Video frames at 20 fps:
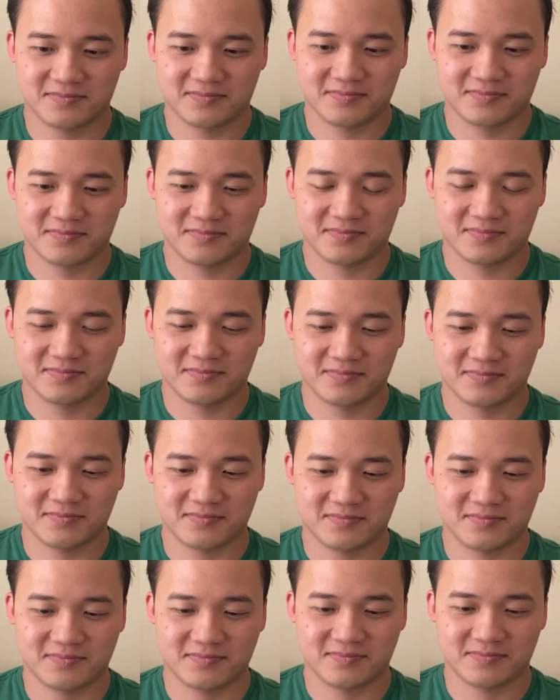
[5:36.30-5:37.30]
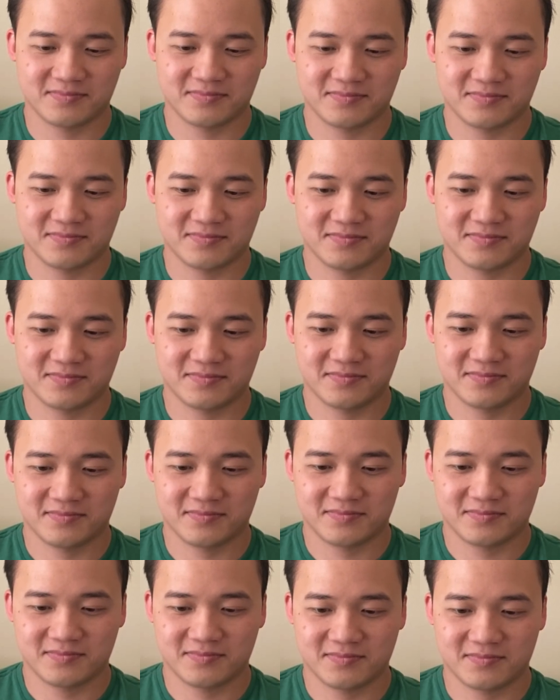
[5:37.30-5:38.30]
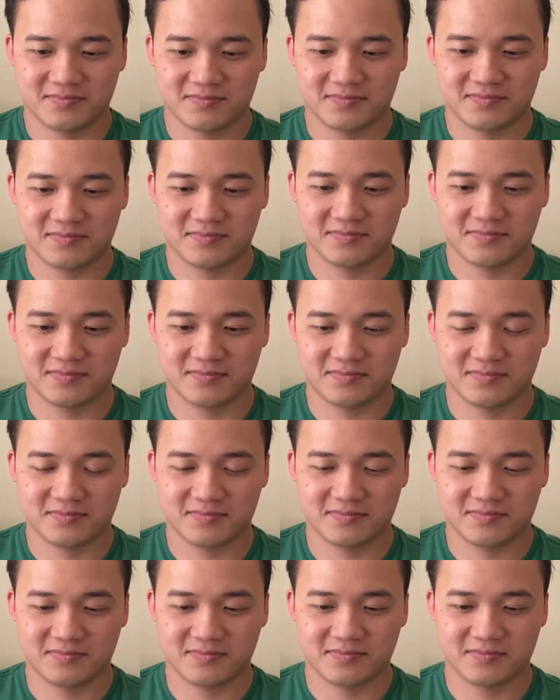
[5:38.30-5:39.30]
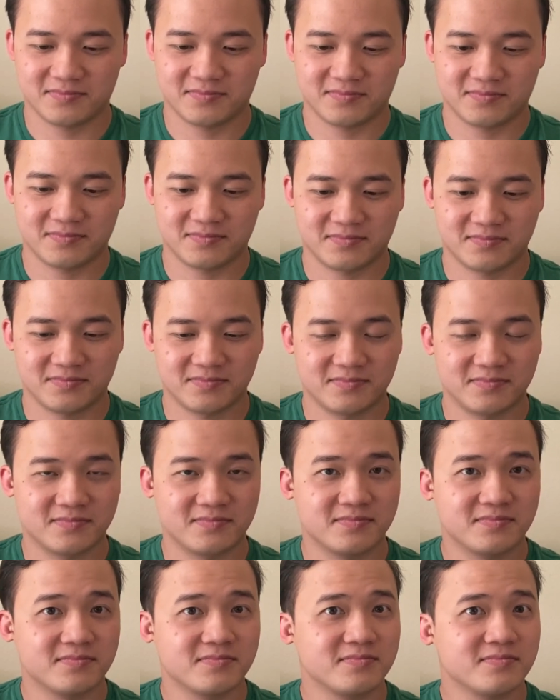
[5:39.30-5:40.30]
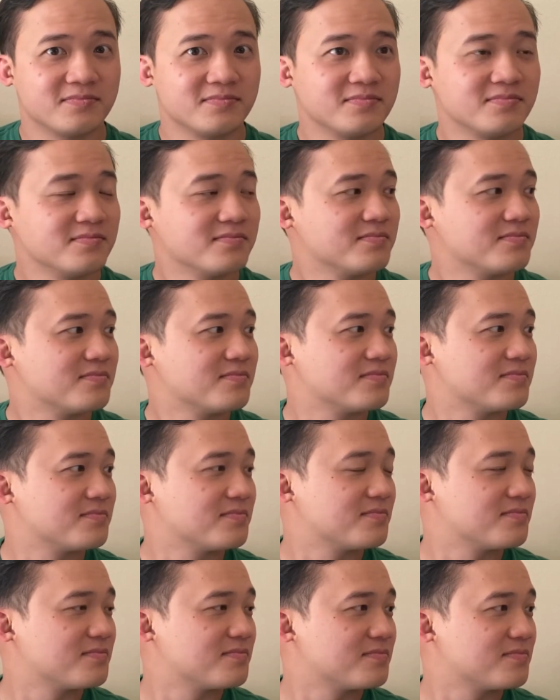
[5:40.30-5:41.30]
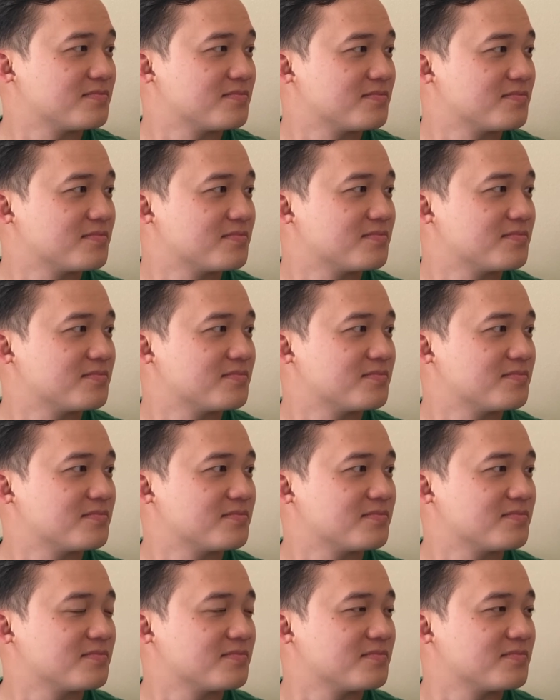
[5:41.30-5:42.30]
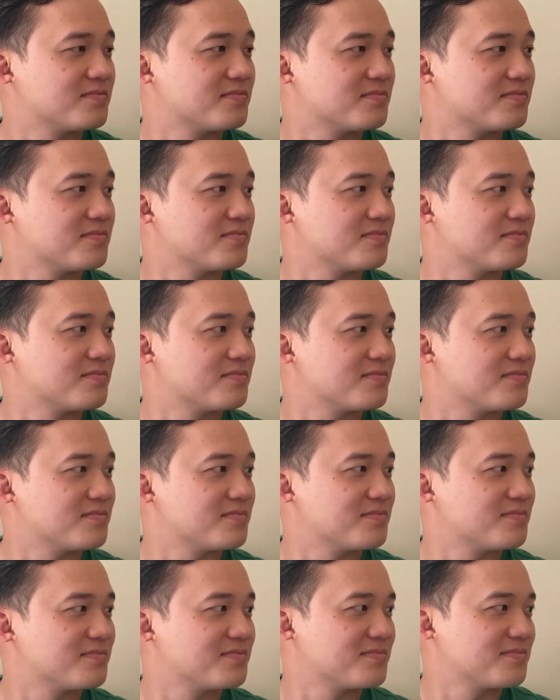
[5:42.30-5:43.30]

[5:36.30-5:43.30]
[no speech]